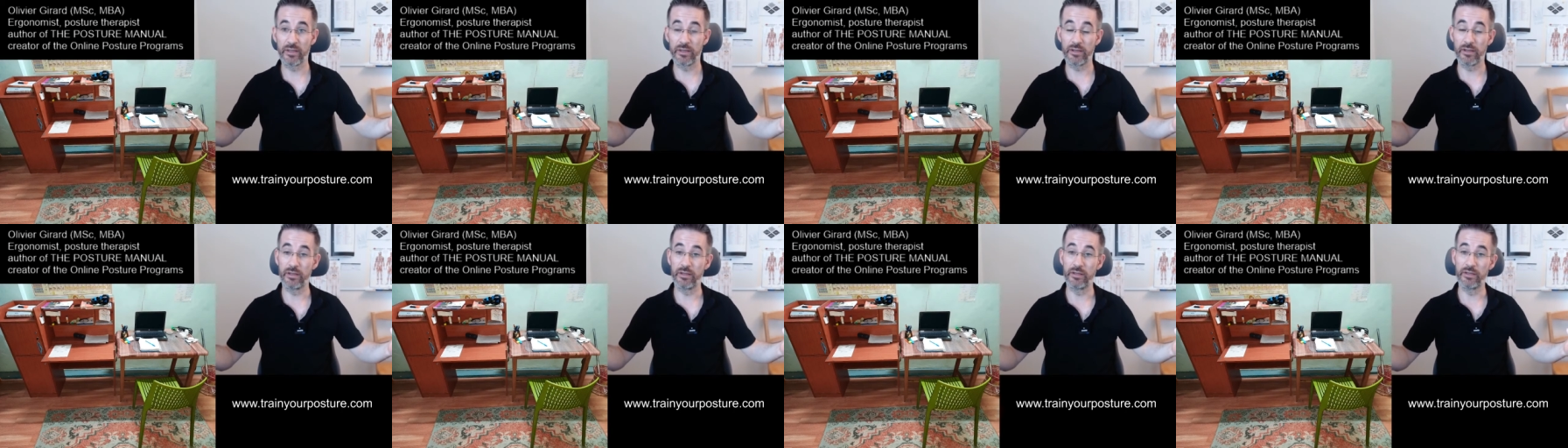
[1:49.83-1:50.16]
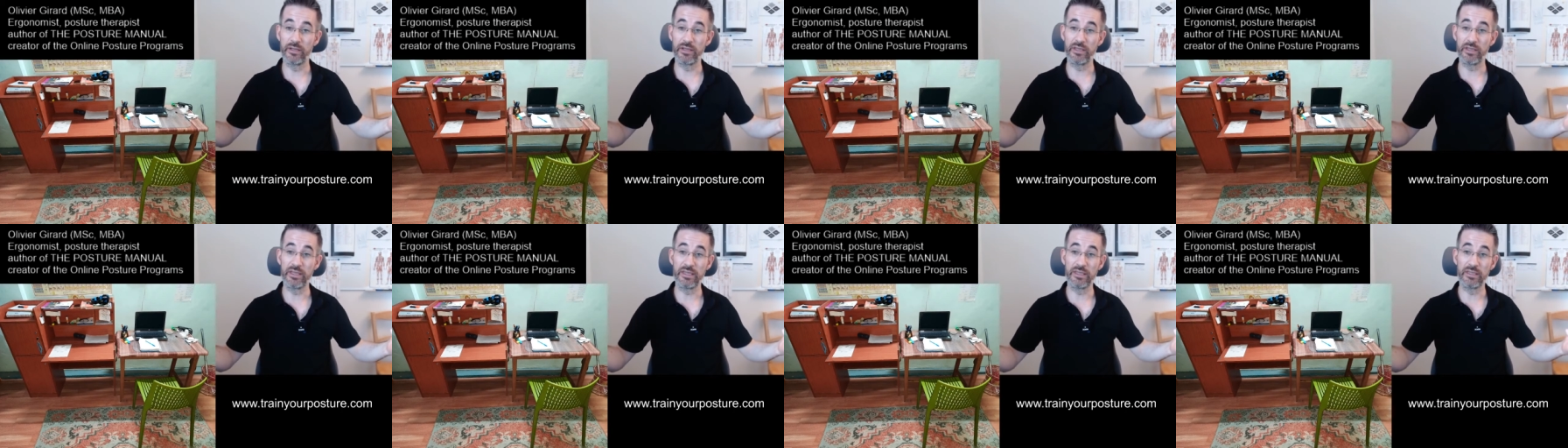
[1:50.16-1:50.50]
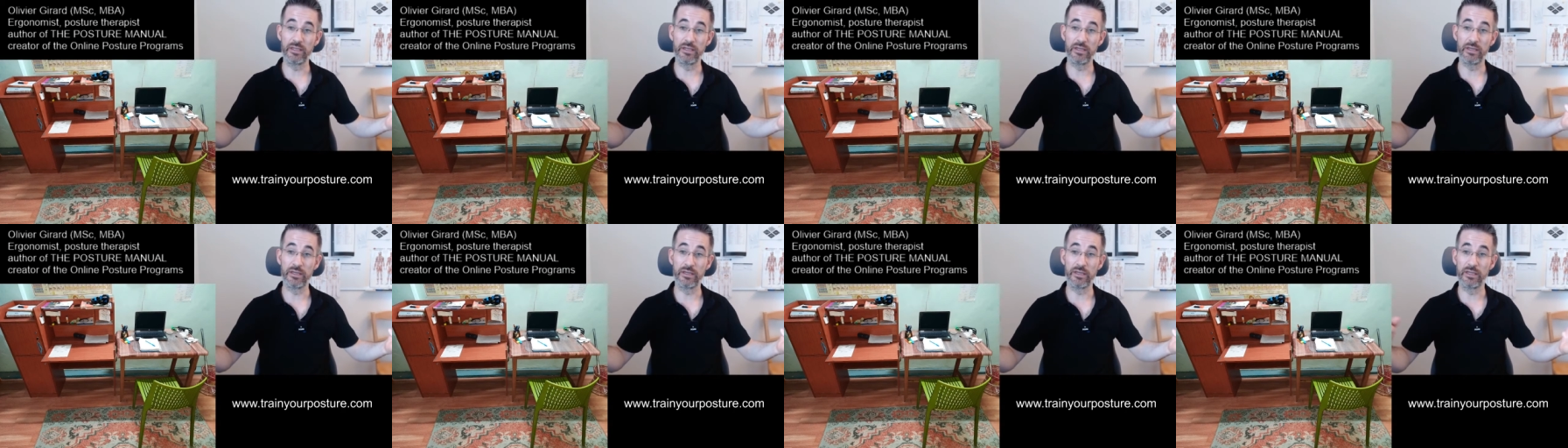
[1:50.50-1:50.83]
uh,
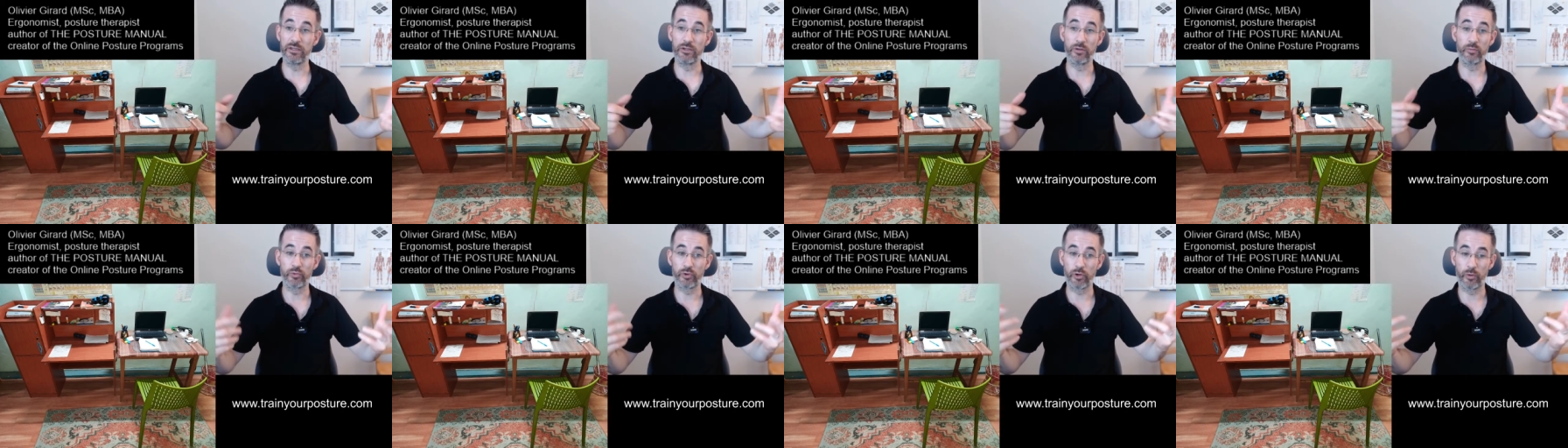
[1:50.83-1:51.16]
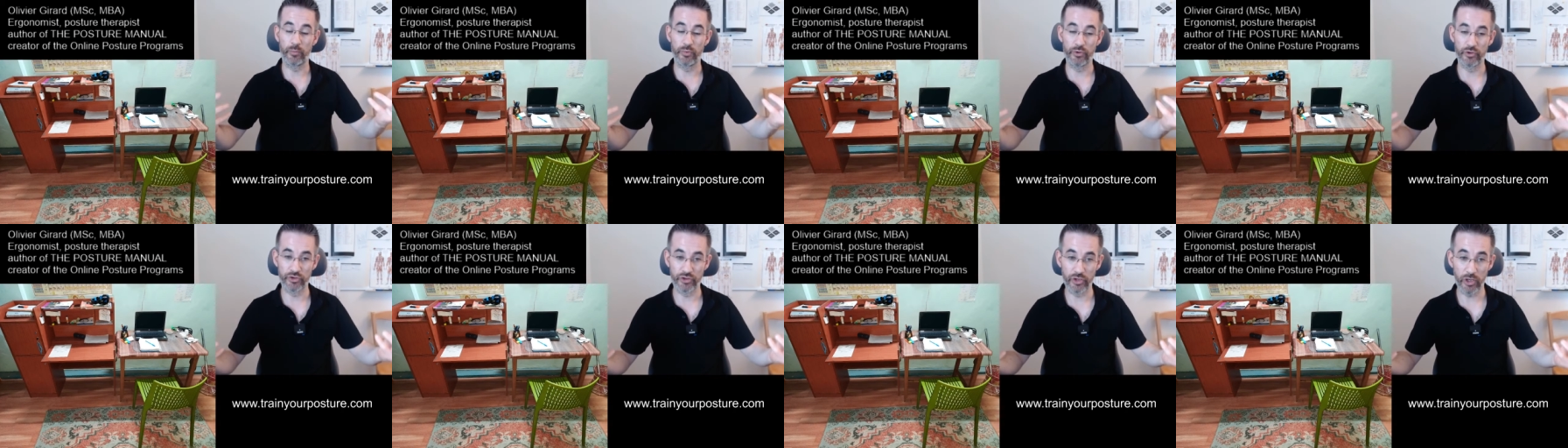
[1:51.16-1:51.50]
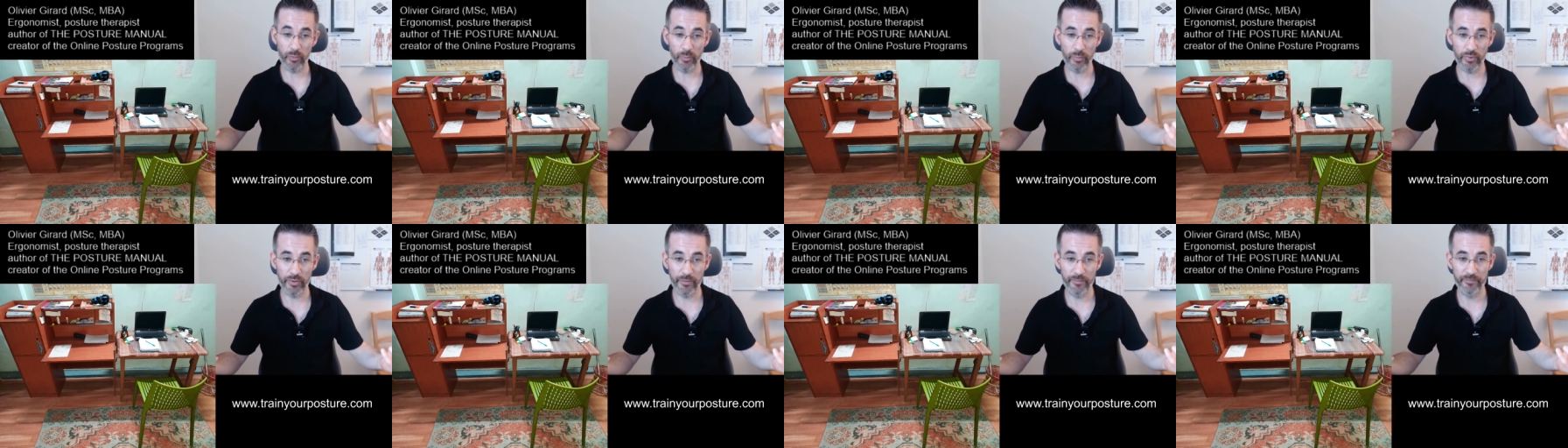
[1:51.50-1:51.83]
in, a, in a proper
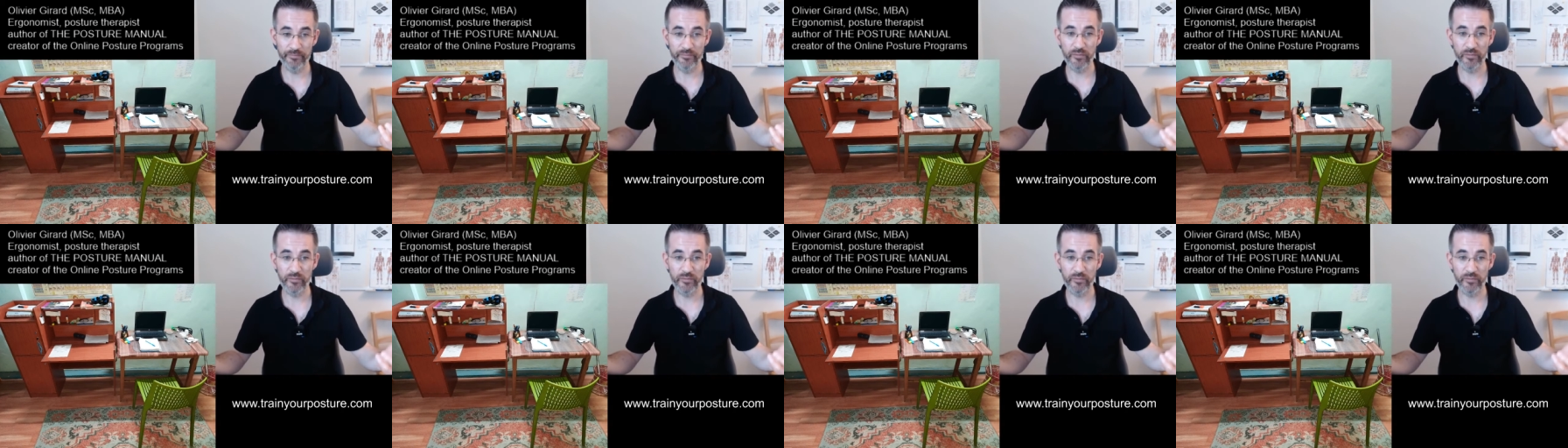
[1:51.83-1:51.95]
shop.